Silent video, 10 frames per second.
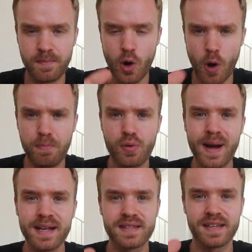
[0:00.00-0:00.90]

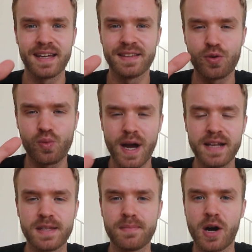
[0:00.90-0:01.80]
operate in the
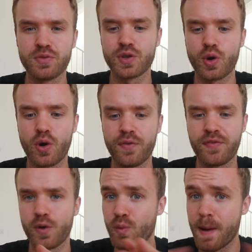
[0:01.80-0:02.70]
right amount of
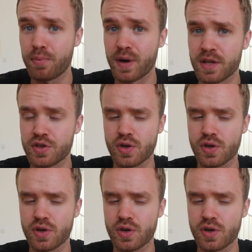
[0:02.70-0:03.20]
rep range.